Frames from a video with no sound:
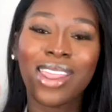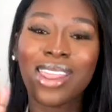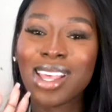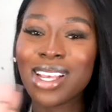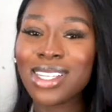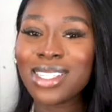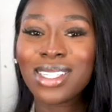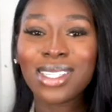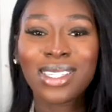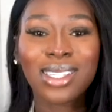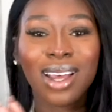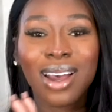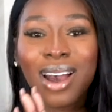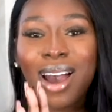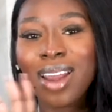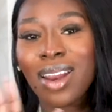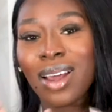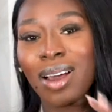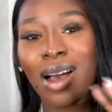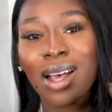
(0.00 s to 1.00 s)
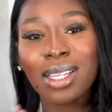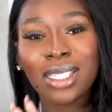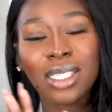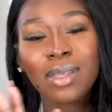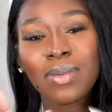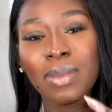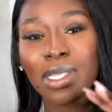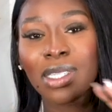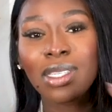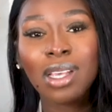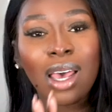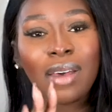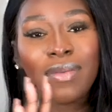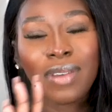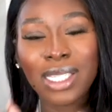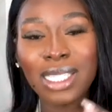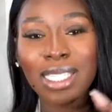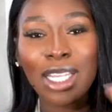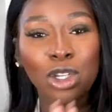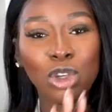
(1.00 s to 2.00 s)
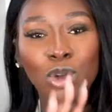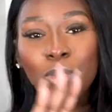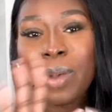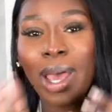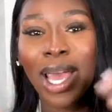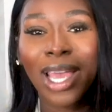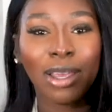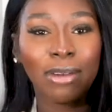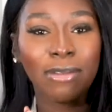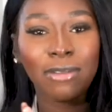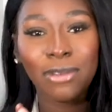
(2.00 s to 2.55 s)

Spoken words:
this is the kind of customer service that you pay